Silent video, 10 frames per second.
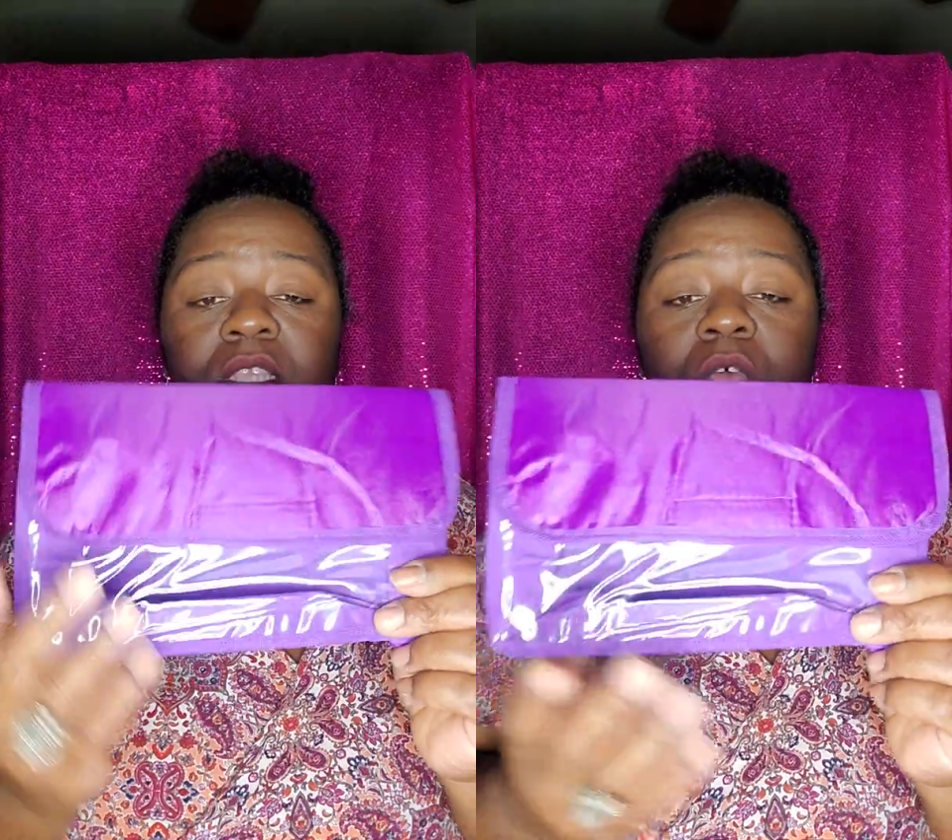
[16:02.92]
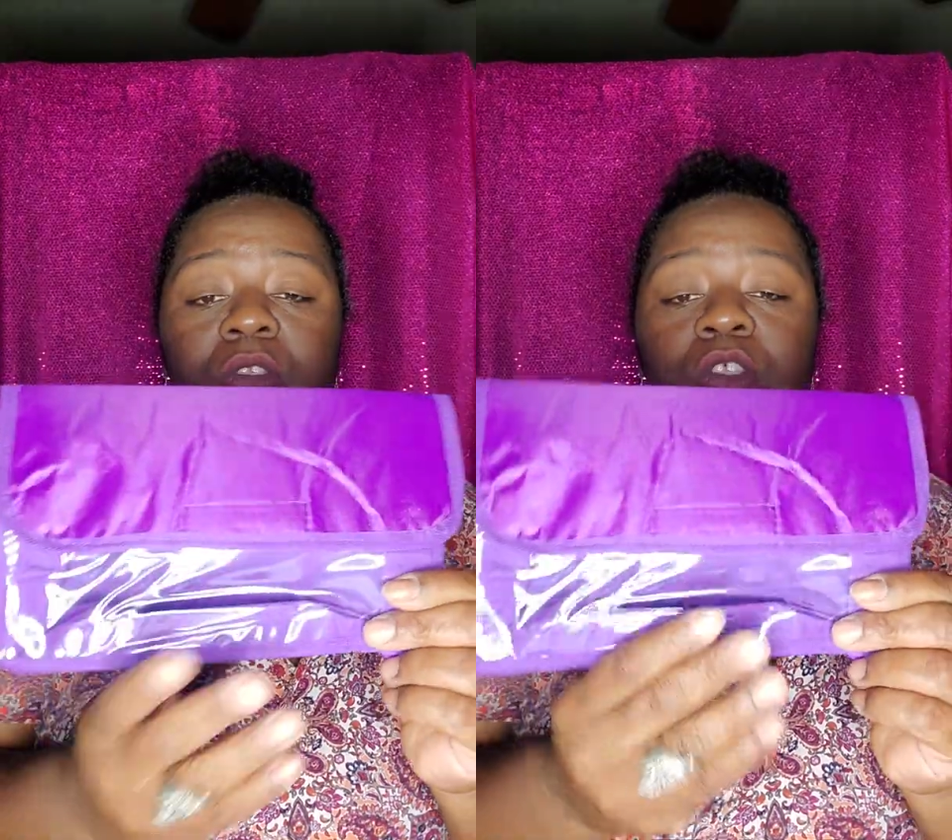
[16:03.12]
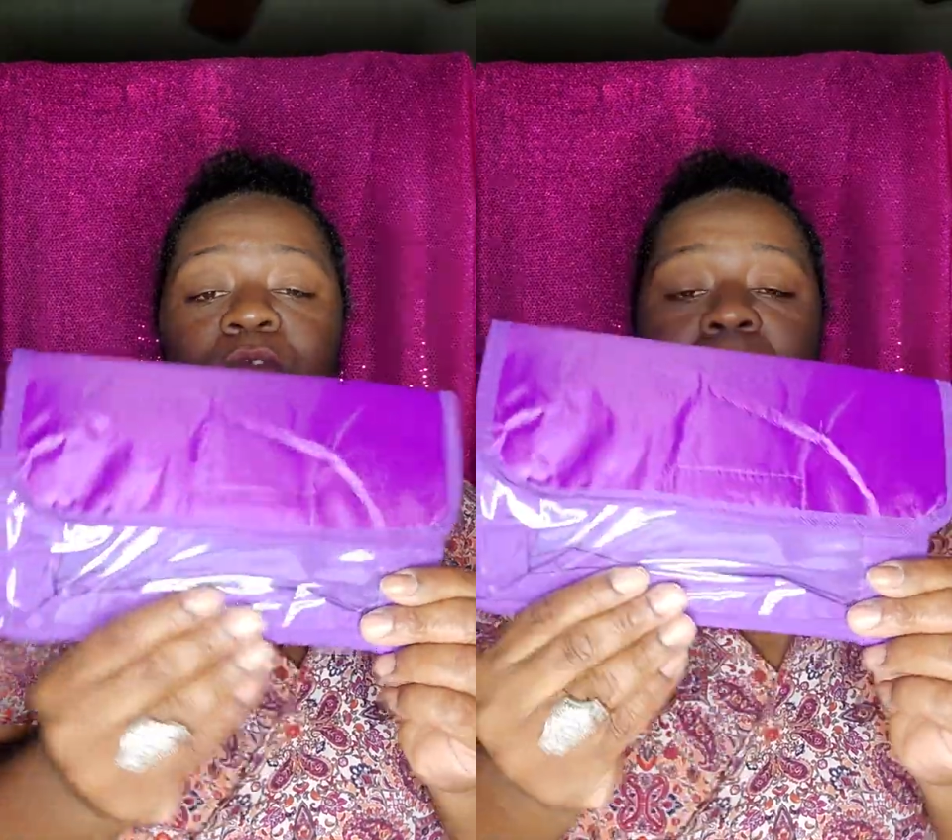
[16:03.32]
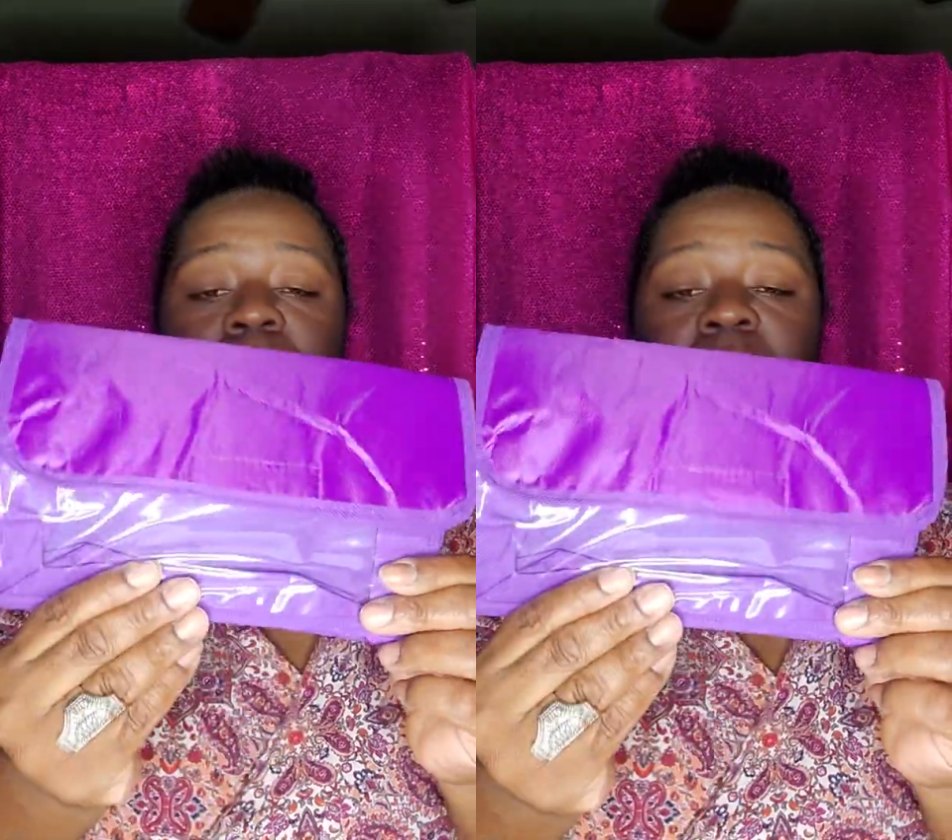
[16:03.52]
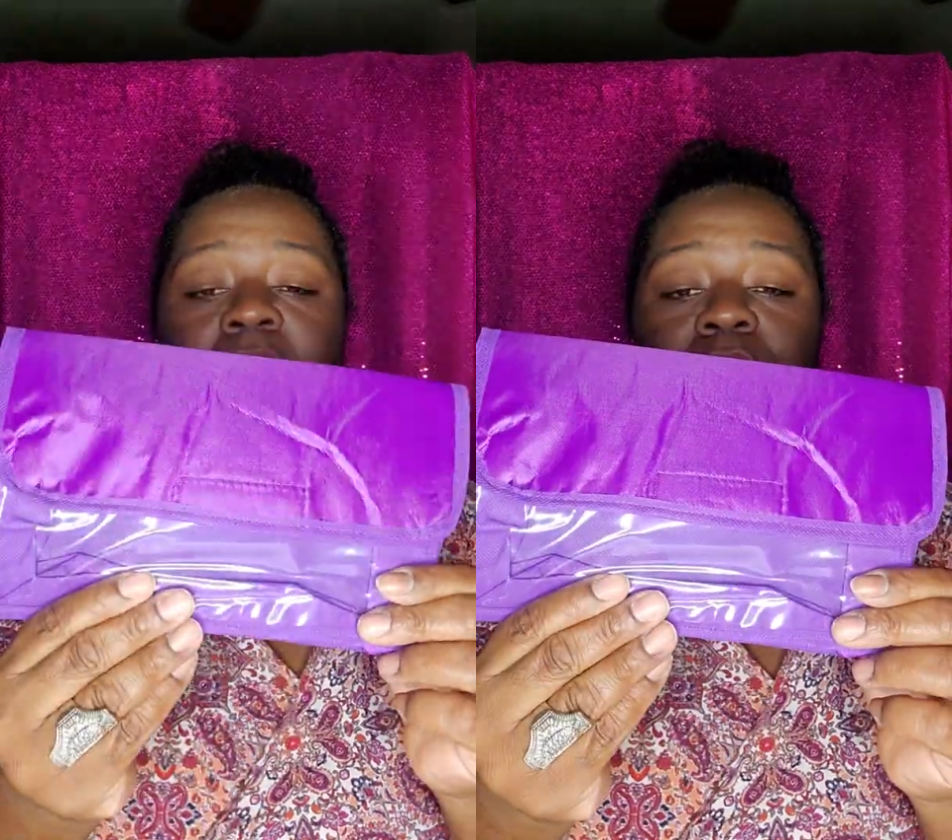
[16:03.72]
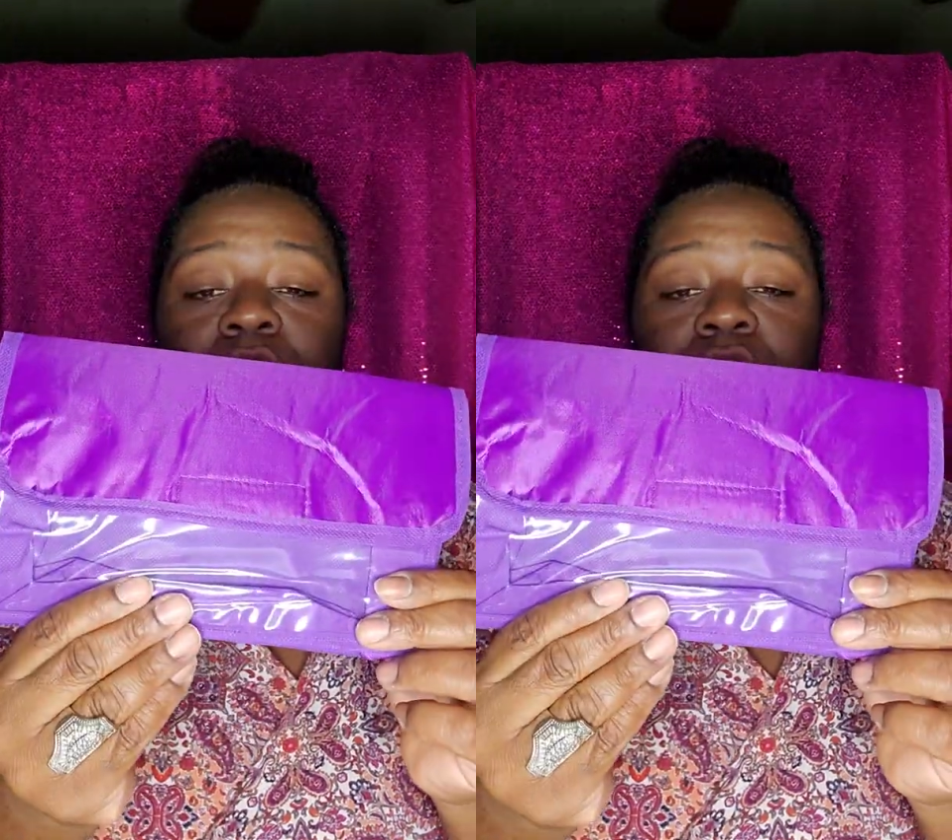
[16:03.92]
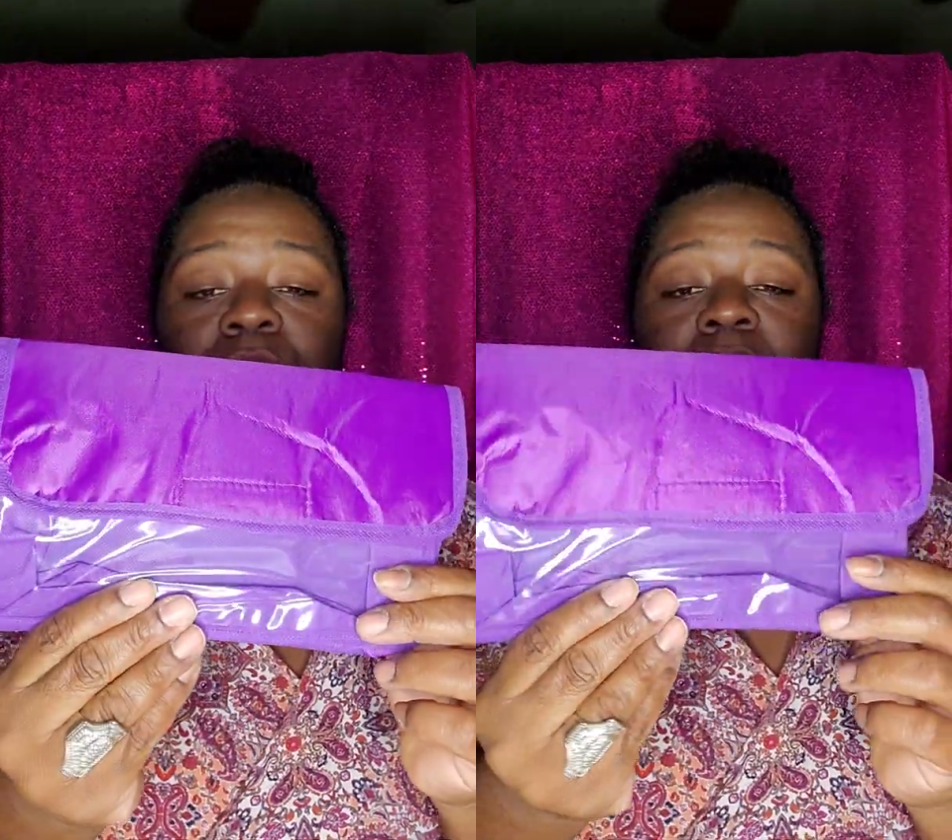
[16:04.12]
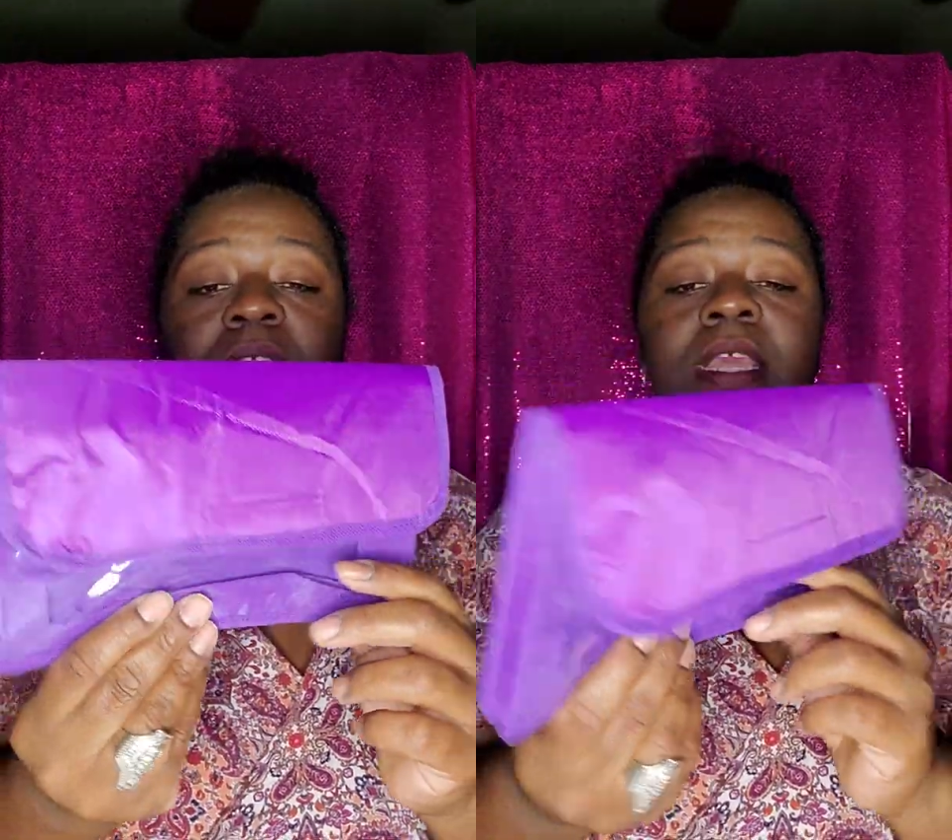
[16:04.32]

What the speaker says: also from the Dollar Tree.